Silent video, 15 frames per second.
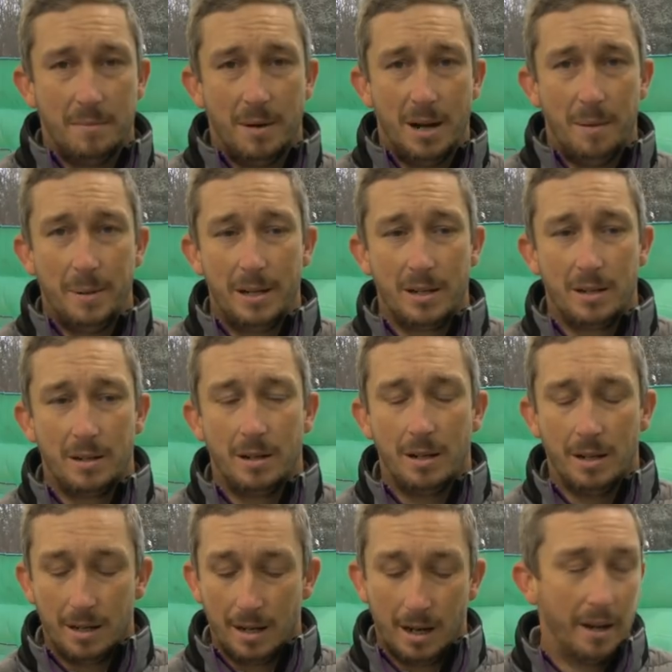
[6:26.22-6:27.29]
in my opinion.
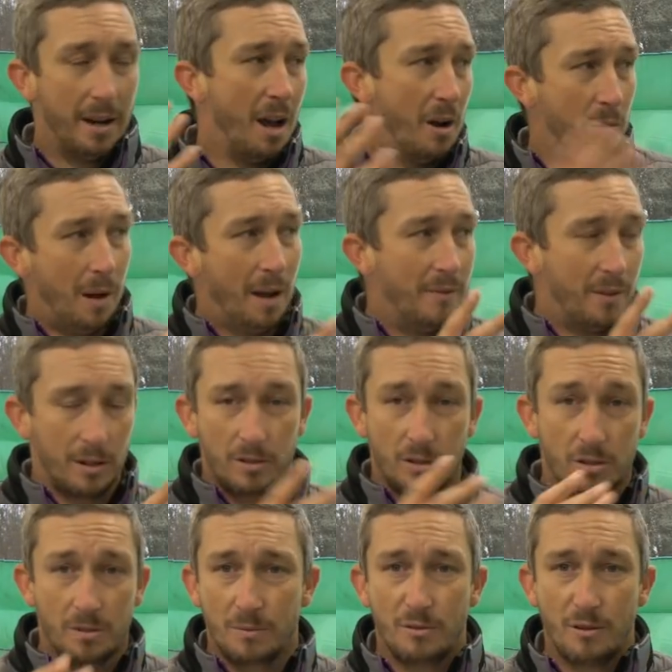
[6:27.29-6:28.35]
I know I've not
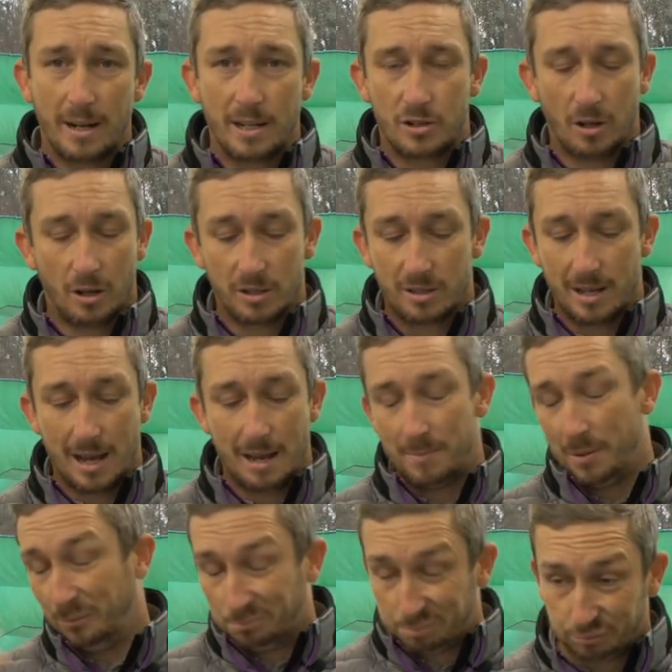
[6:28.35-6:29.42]
done some great shots there,
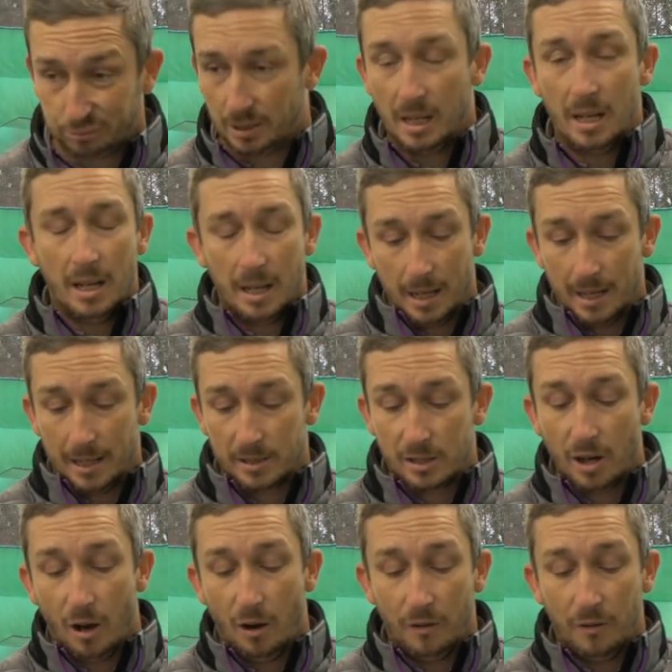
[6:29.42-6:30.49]
but that's
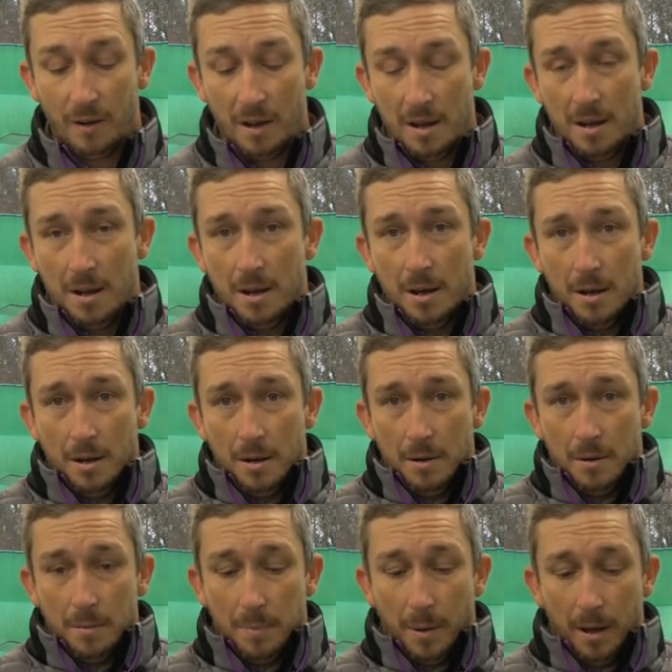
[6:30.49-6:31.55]
golf.
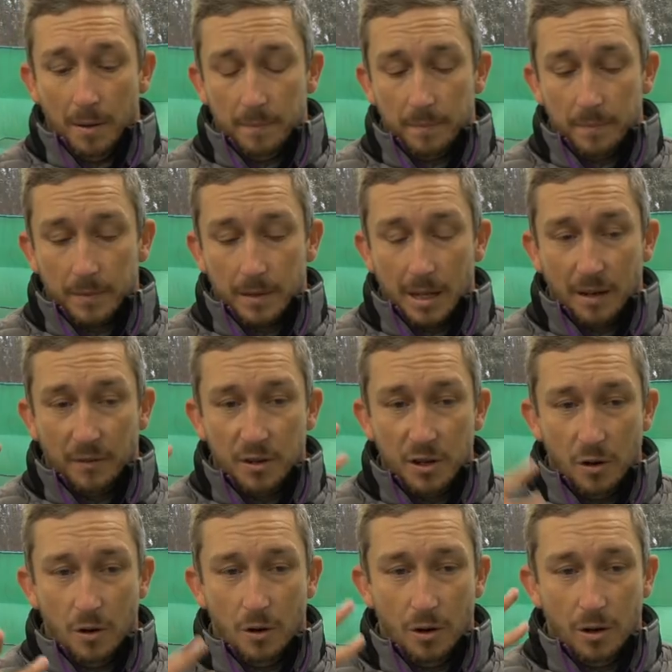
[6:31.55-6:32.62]
But if
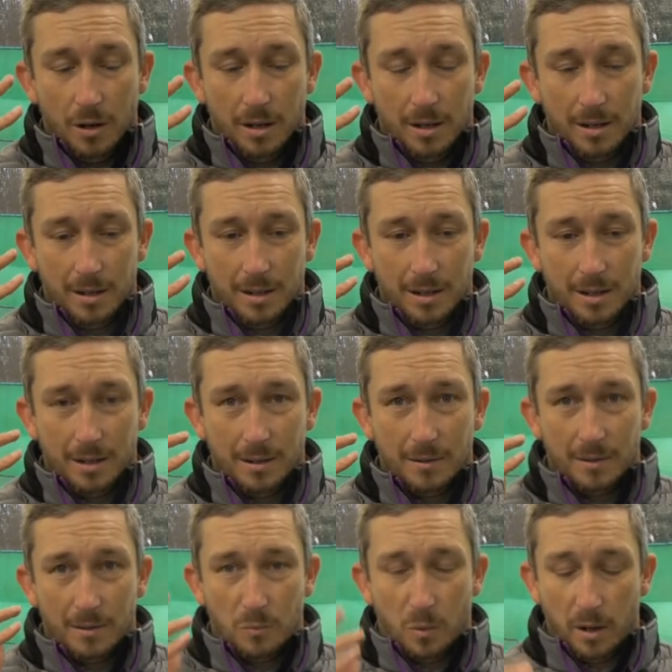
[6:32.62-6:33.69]
you're
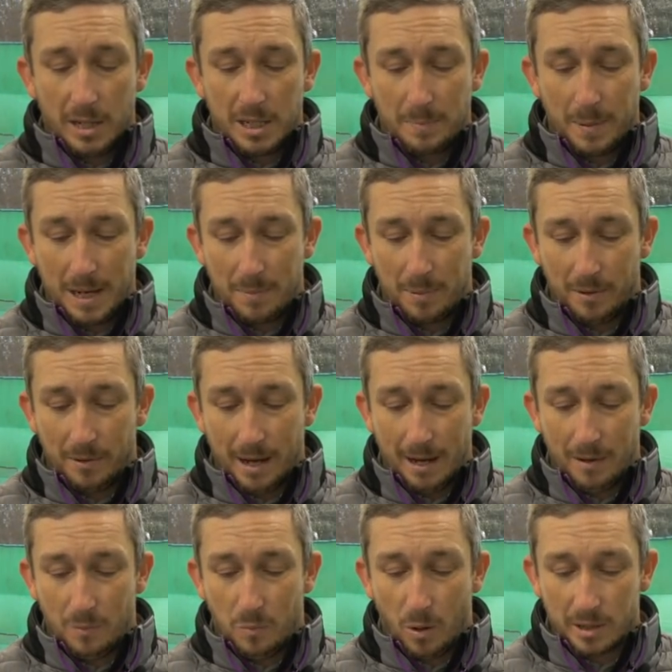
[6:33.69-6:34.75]
one of these people
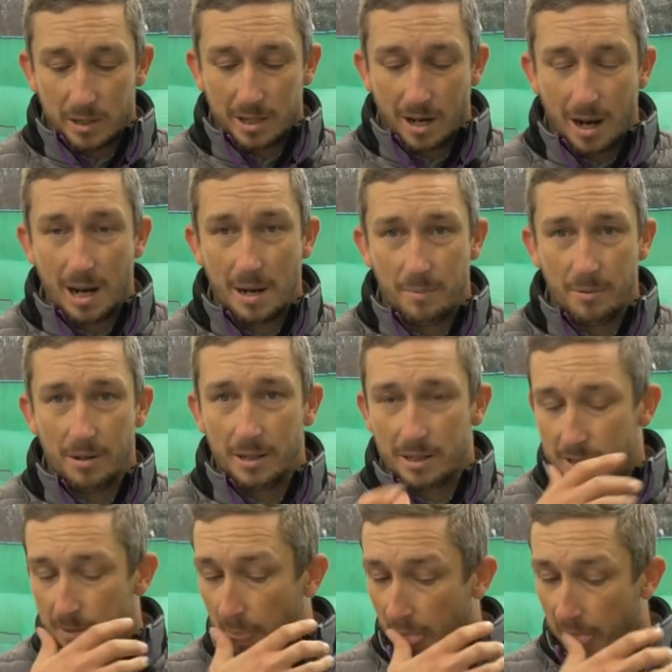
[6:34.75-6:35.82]
that wants
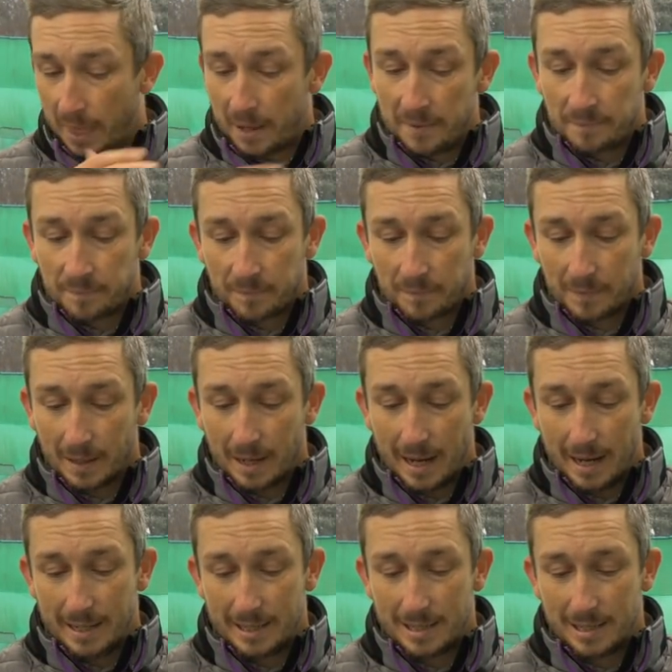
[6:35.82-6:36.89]
hybrids
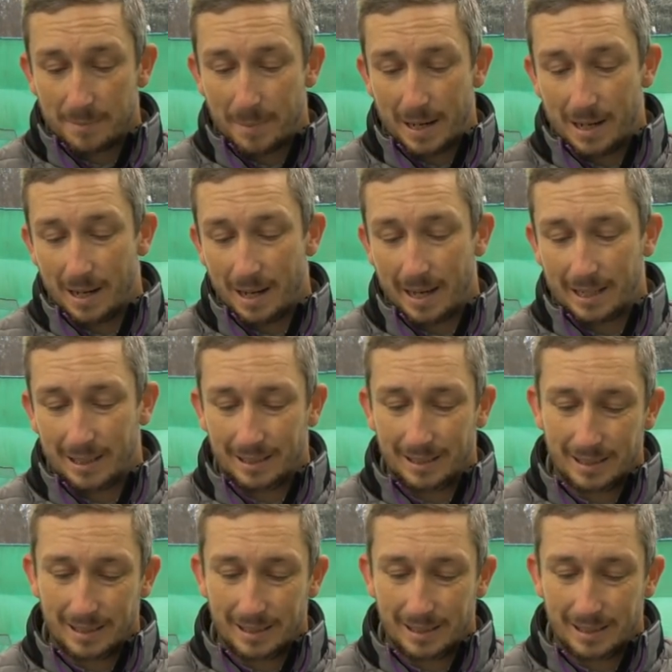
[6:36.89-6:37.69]
and is a bit like,